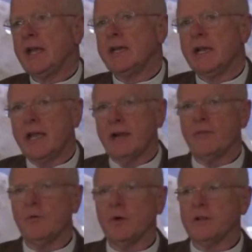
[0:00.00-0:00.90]
and in
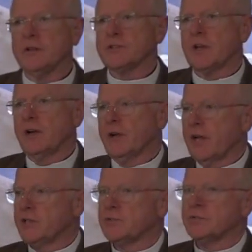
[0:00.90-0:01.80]
every one of those
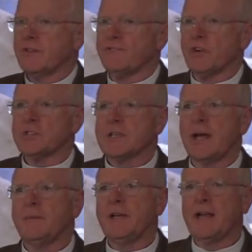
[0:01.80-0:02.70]
congregations, the first
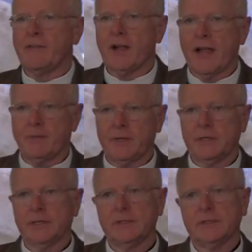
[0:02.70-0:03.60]
time that it ever happened.